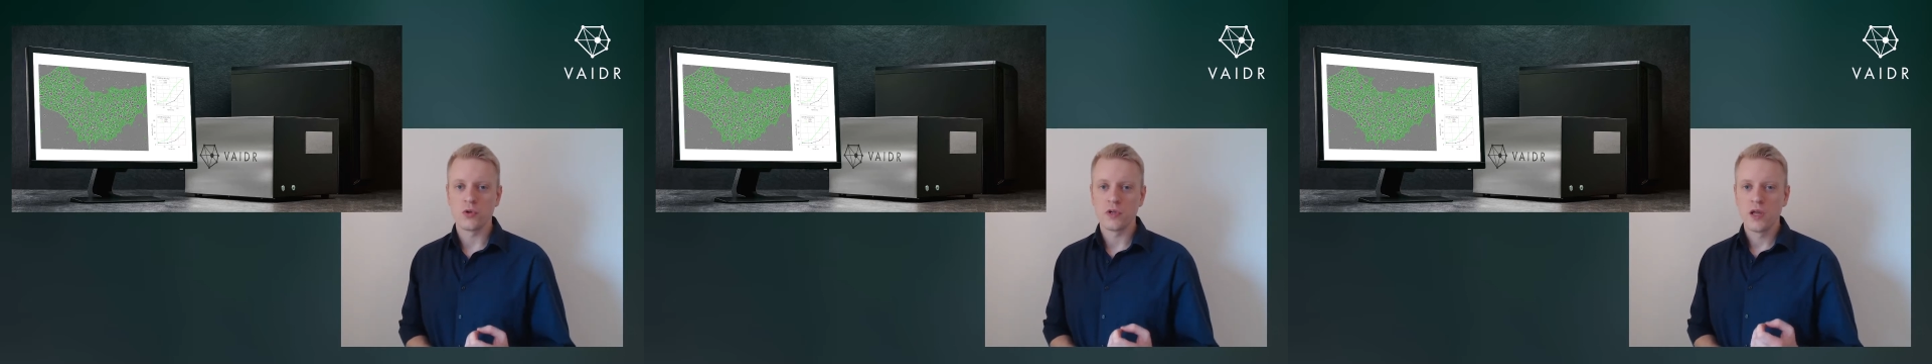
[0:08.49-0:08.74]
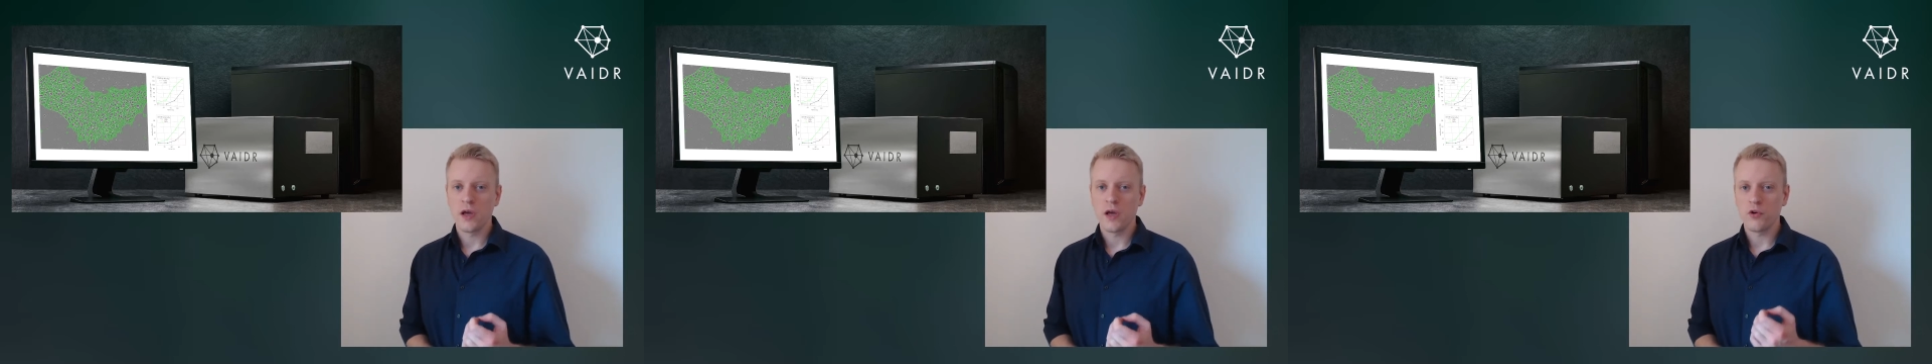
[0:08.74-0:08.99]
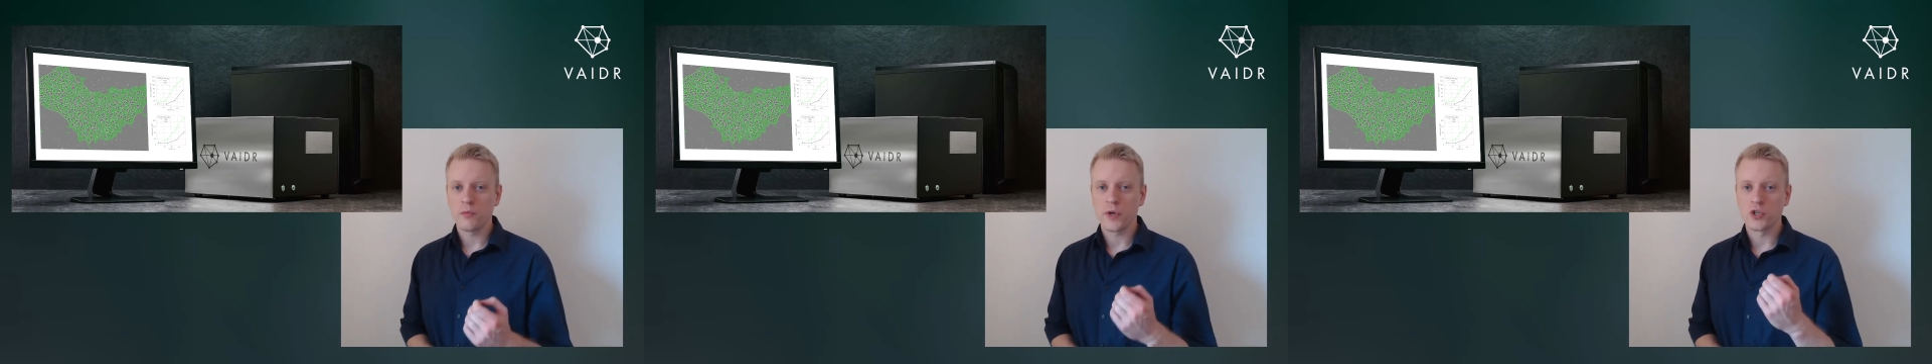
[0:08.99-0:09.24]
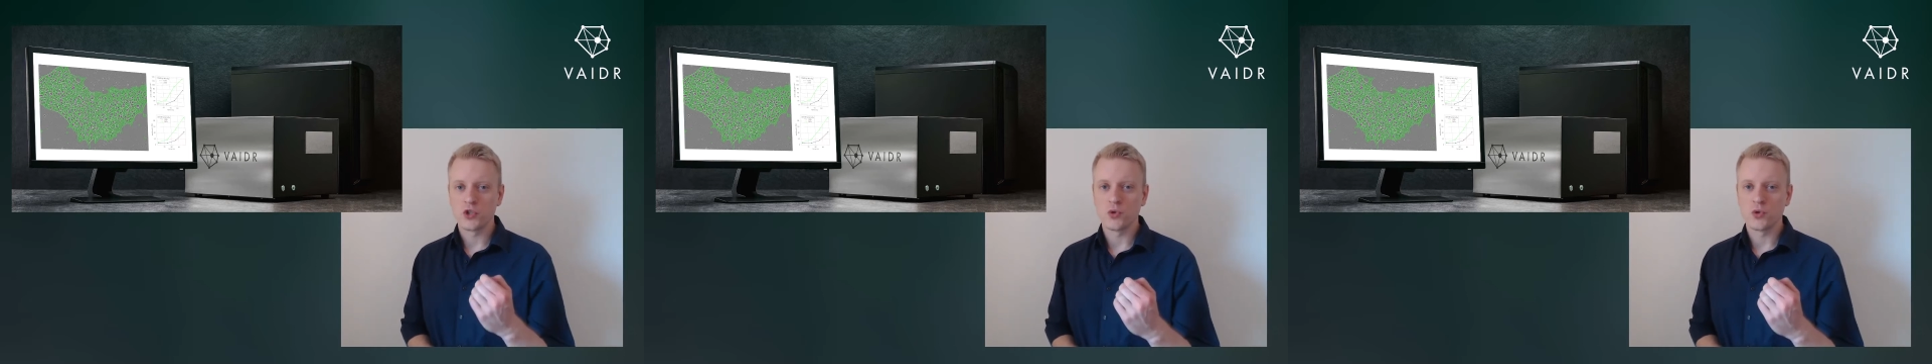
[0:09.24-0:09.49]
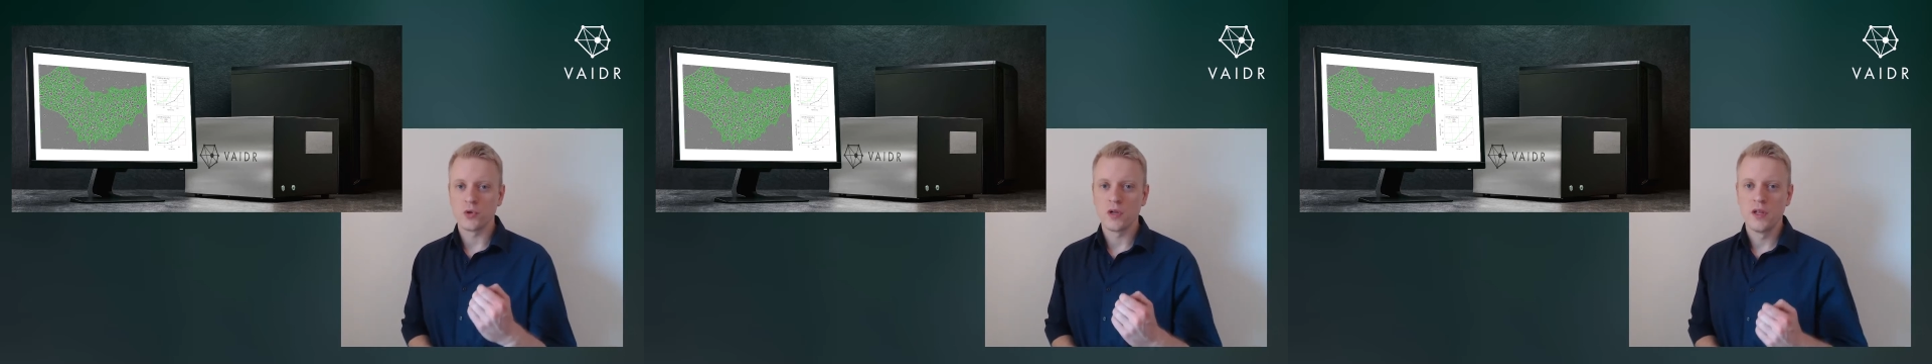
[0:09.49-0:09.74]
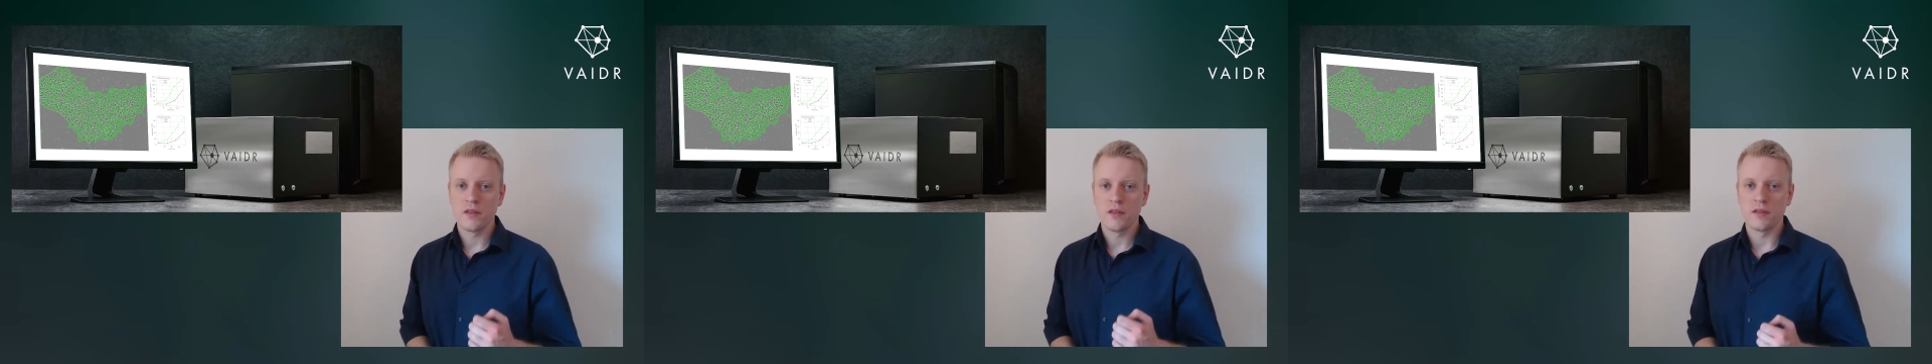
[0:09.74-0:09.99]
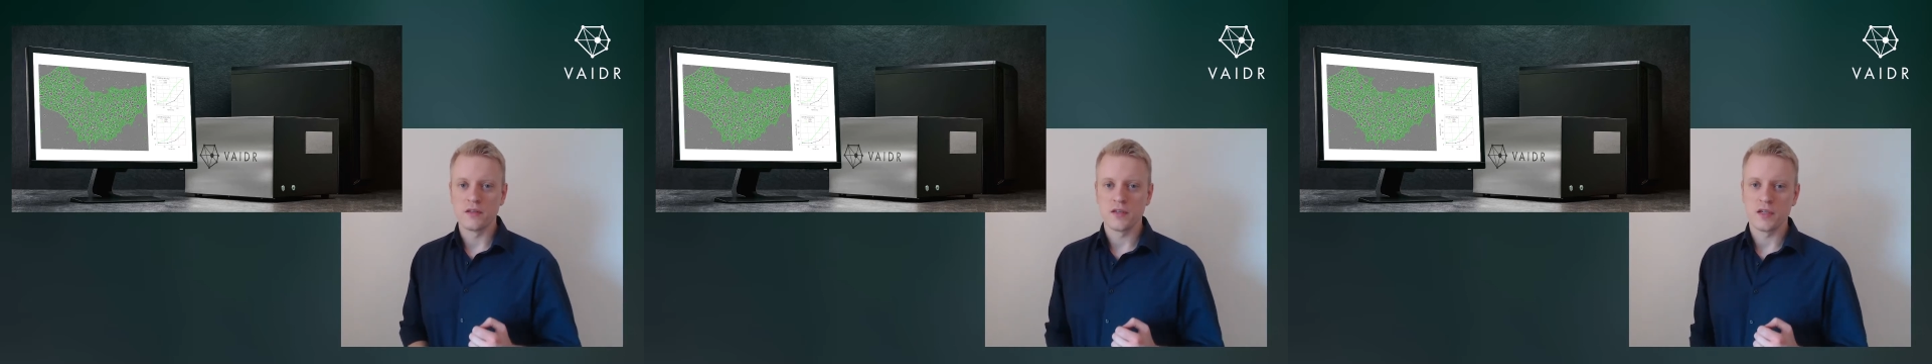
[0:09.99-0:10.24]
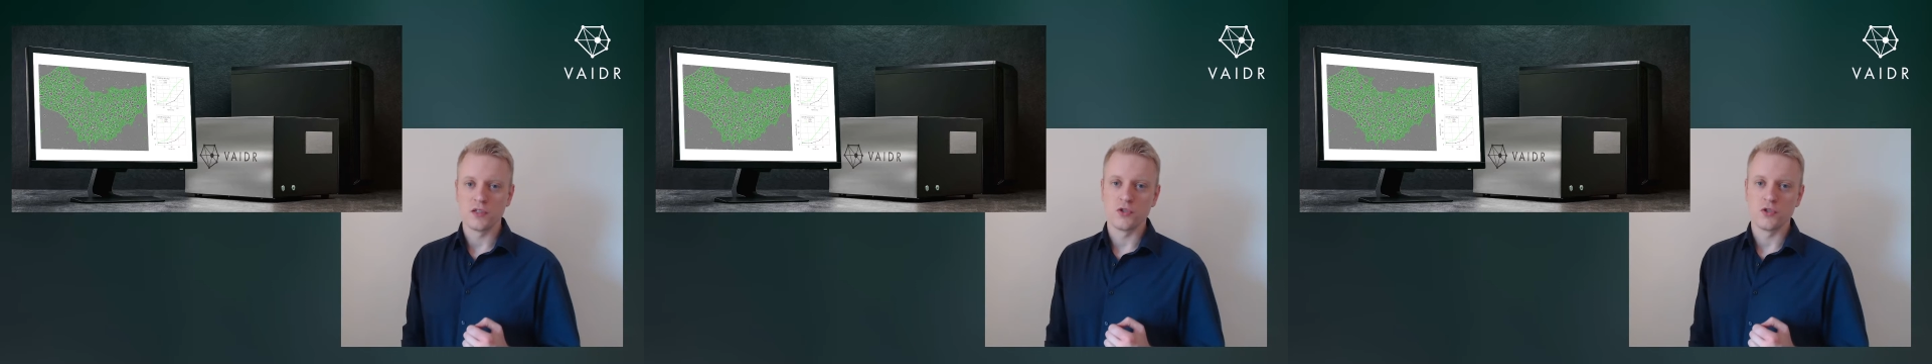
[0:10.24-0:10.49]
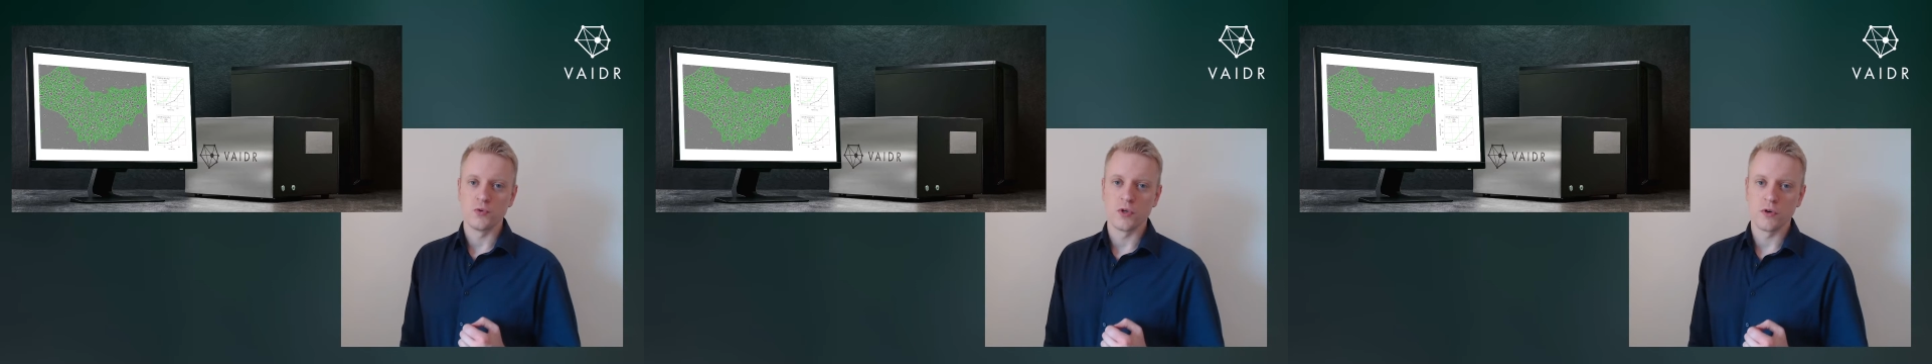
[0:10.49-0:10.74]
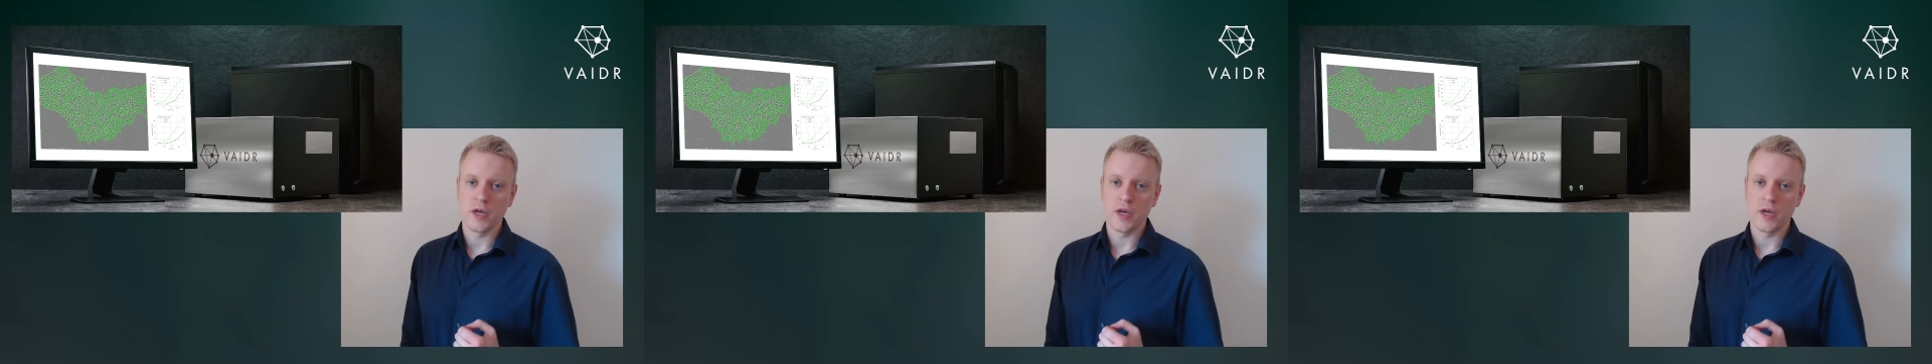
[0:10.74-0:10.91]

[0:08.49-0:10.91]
how to make sure that the cells are doing okay,